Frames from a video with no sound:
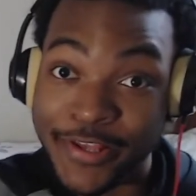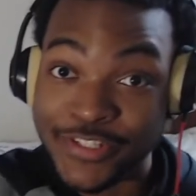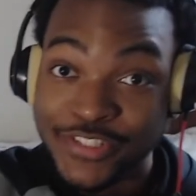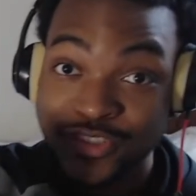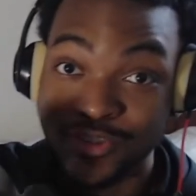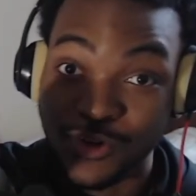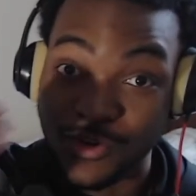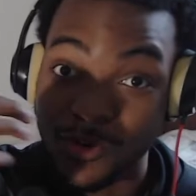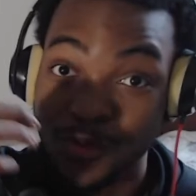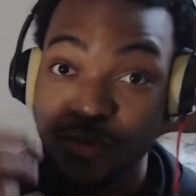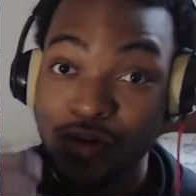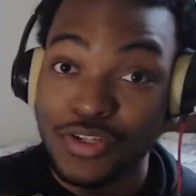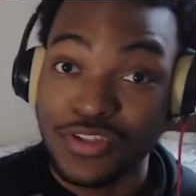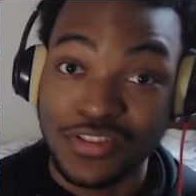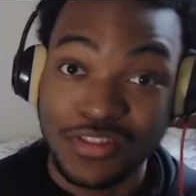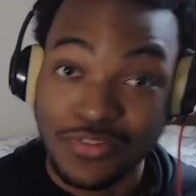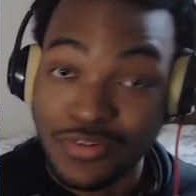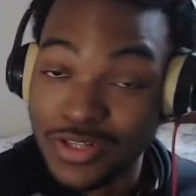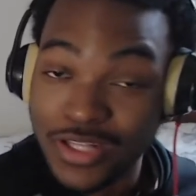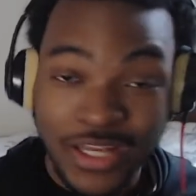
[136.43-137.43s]
So
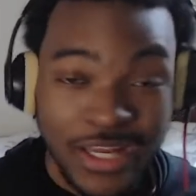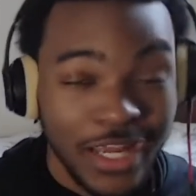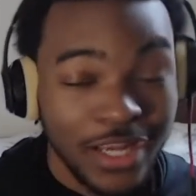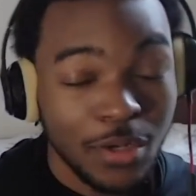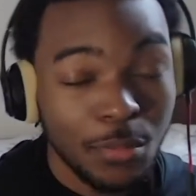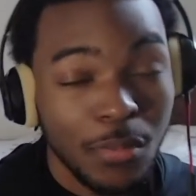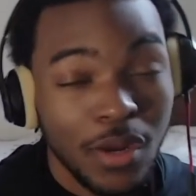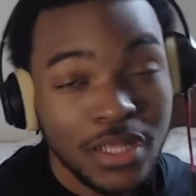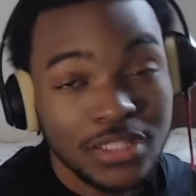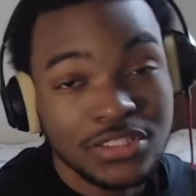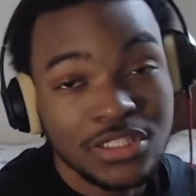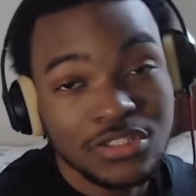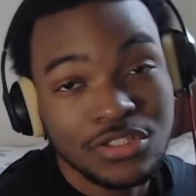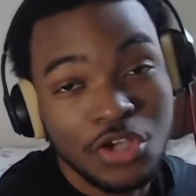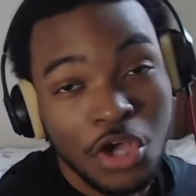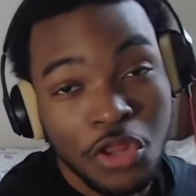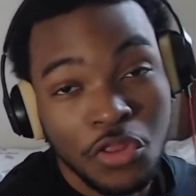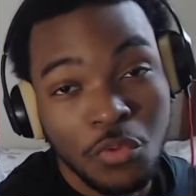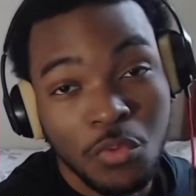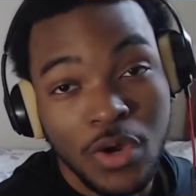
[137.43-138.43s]
don't let anybody tell
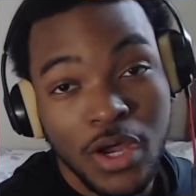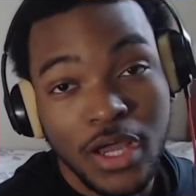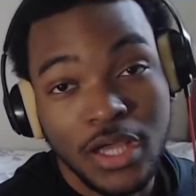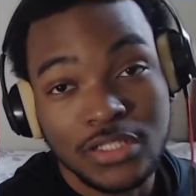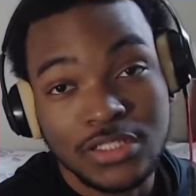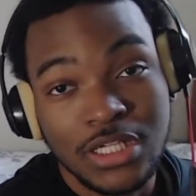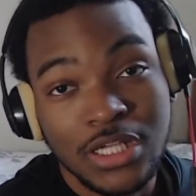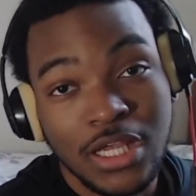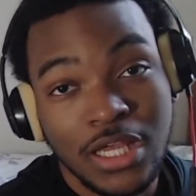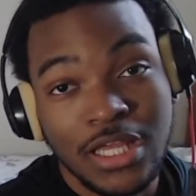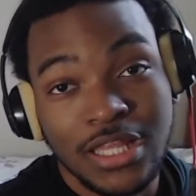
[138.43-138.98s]
you otherwise.